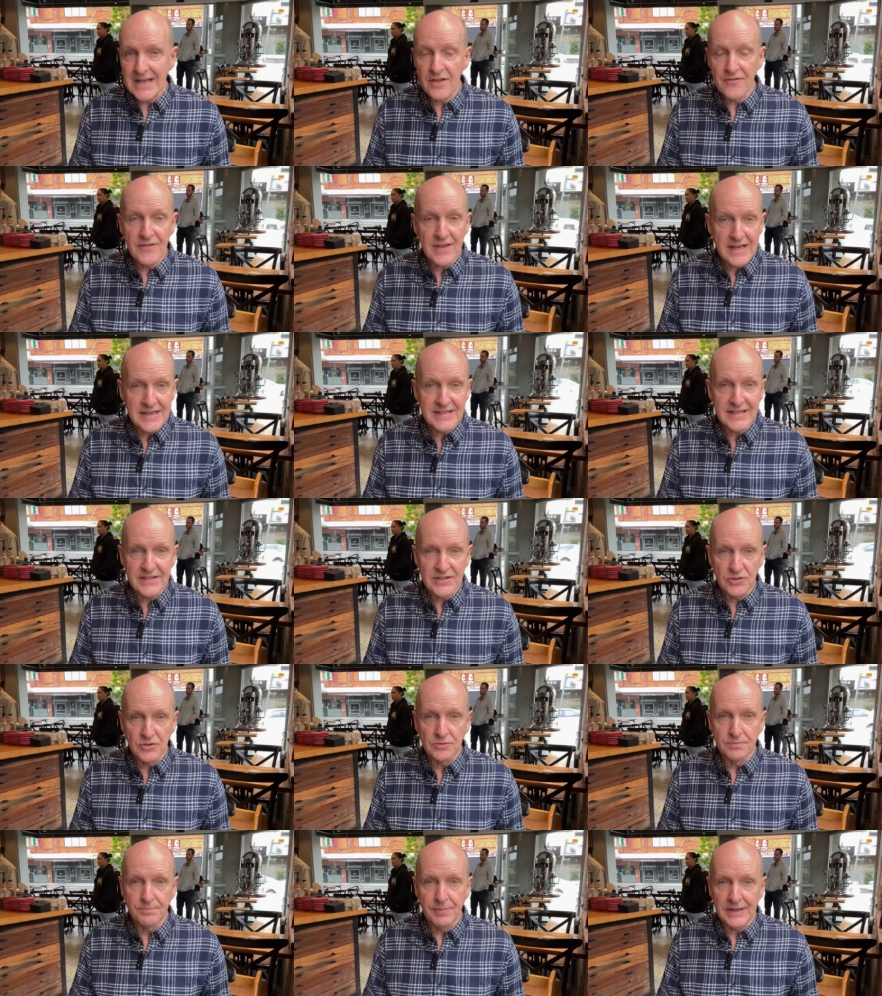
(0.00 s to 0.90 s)
they're
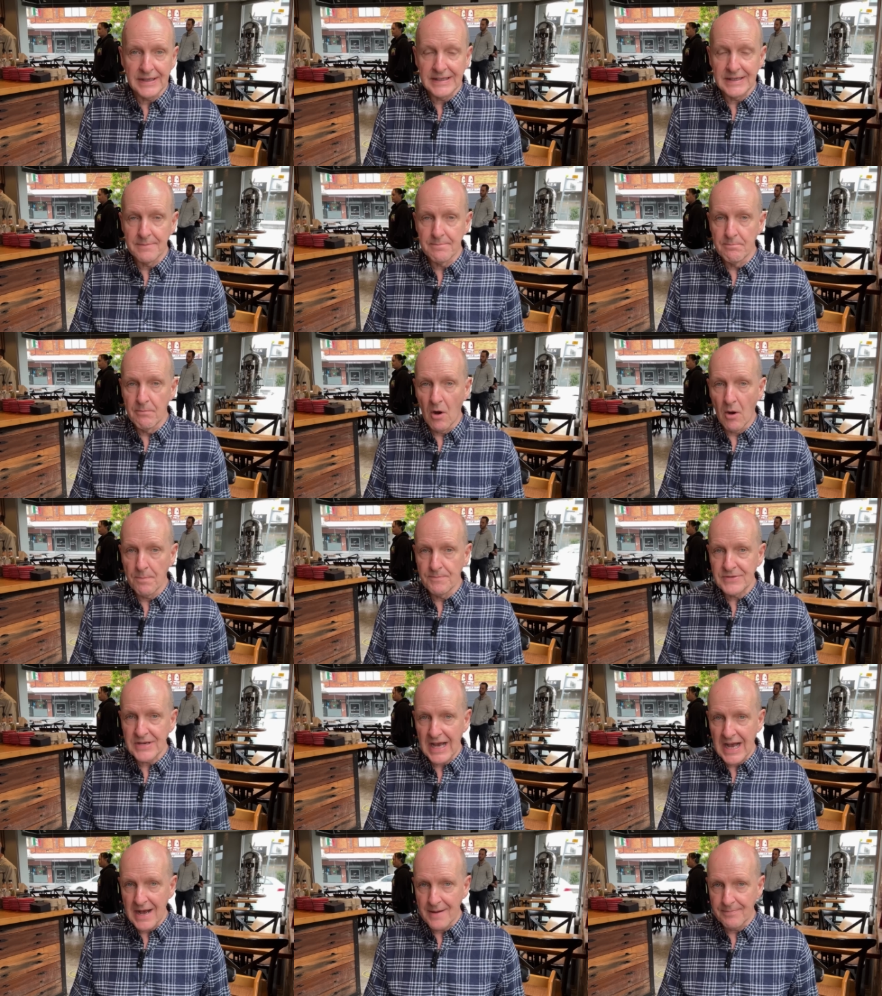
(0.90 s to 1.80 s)
still being mopped
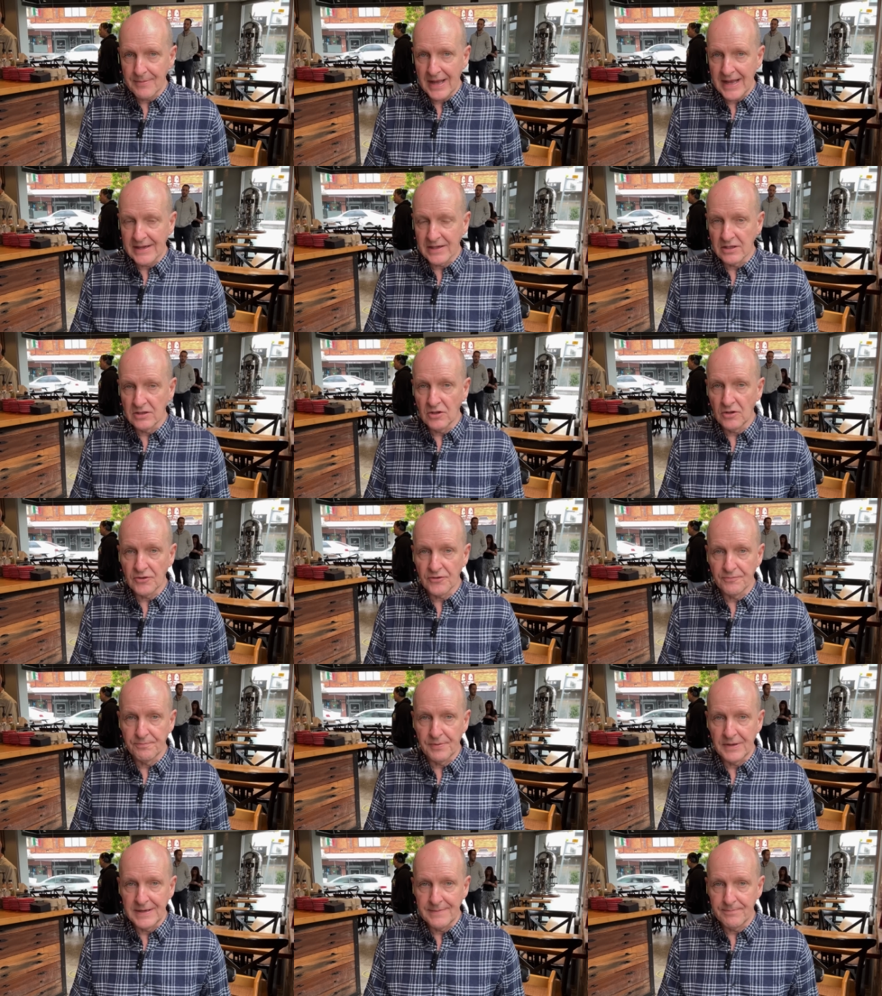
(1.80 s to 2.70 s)
up, and a lot
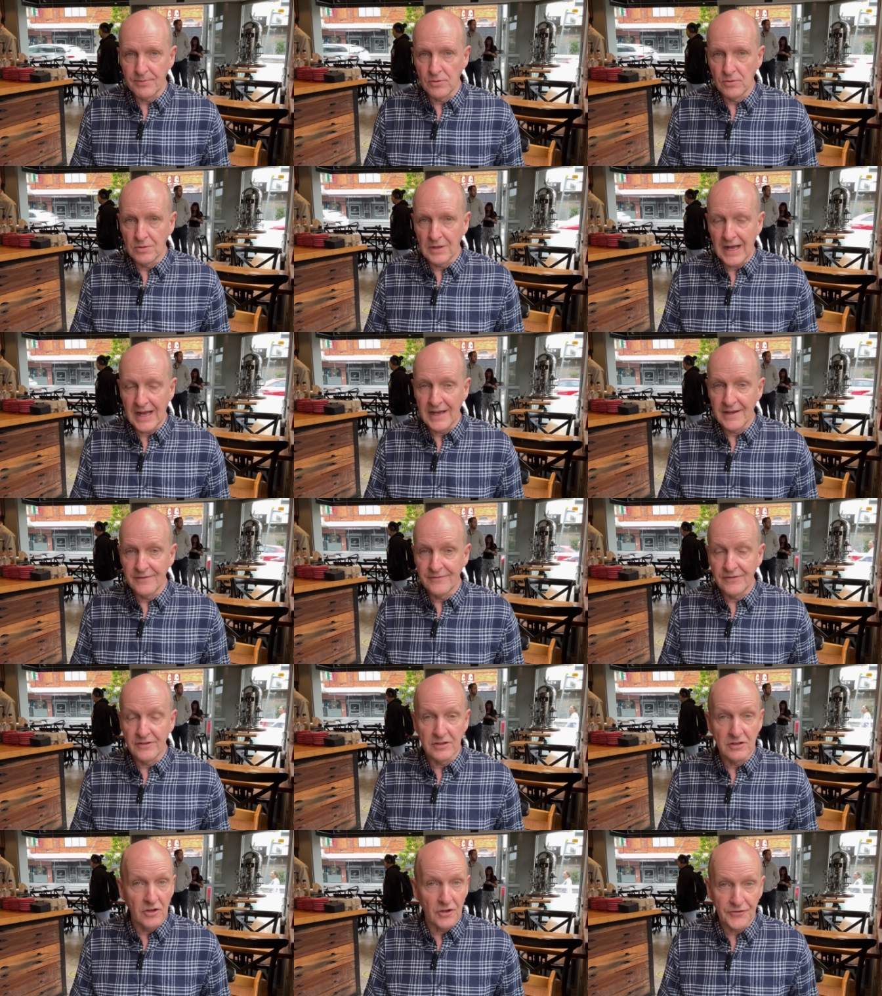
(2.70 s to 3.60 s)
of people have
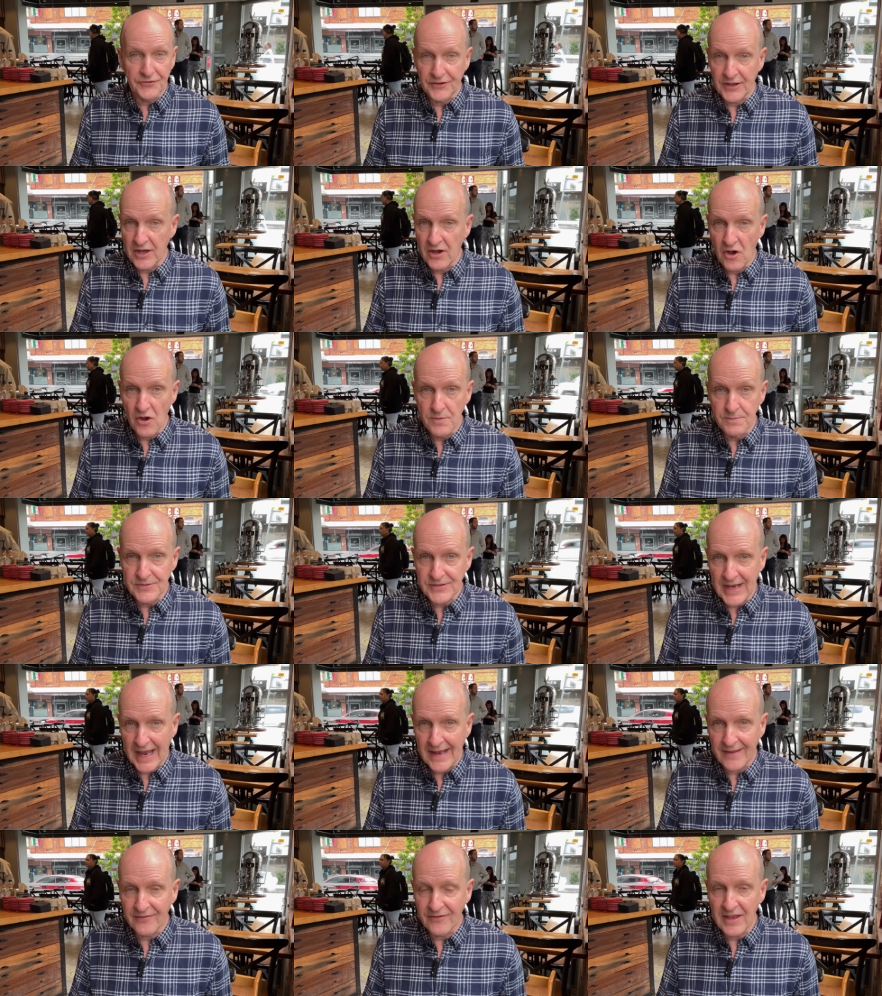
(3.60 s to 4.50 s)
lost their homes
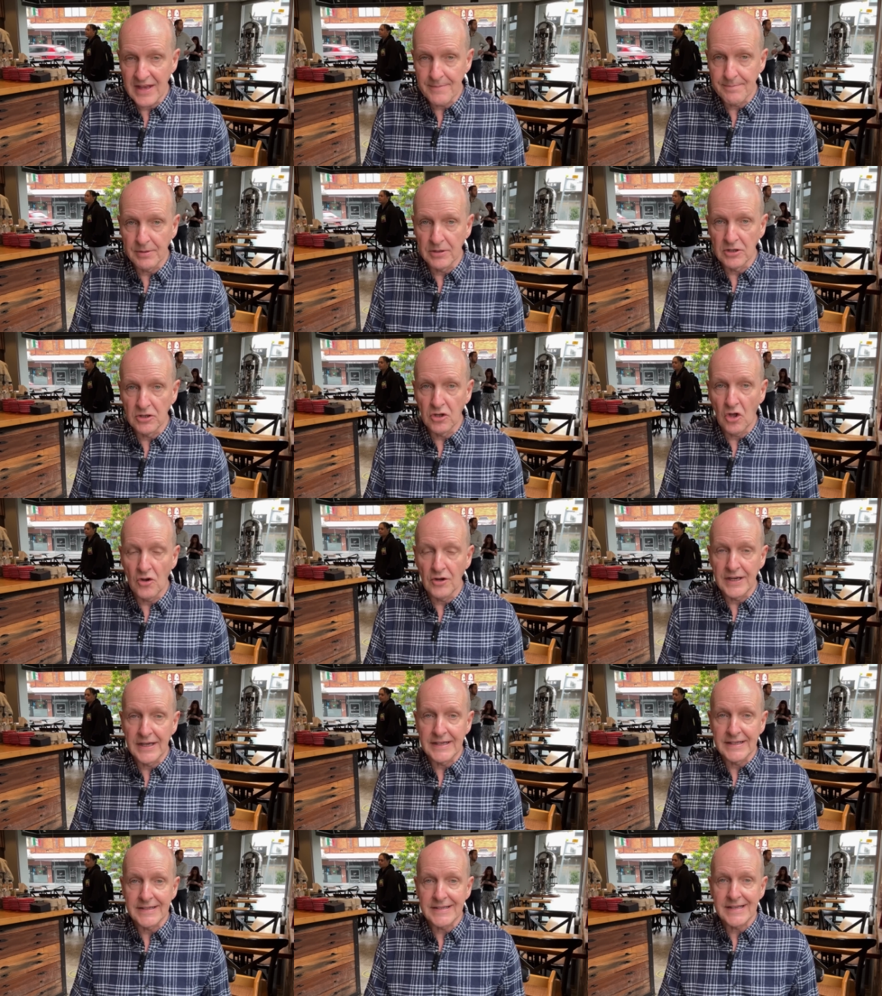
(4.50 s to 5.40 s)
and their
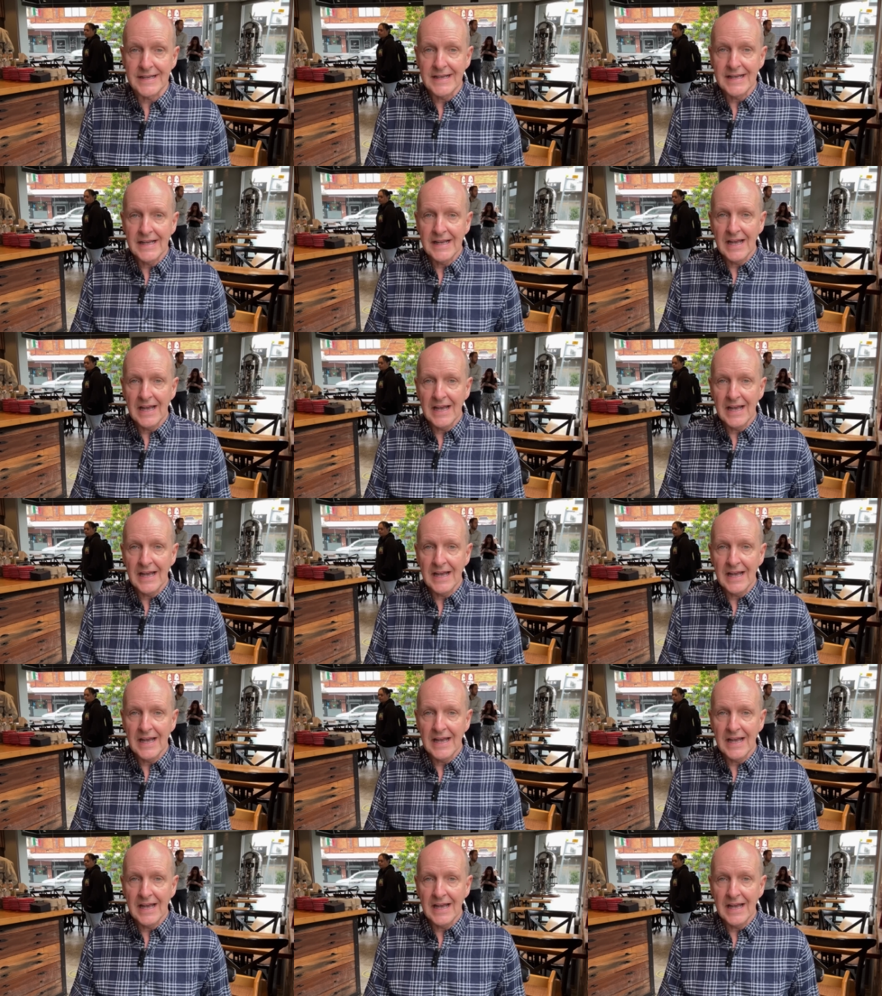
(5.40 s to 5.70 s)
belongings.